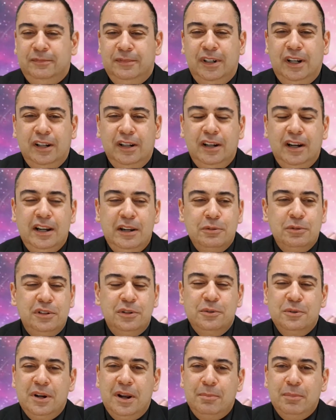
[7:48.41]
I don't know, he was
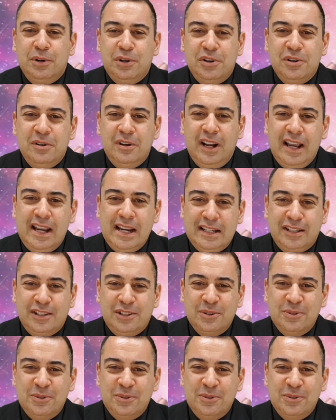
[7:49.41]
doing up my shoelace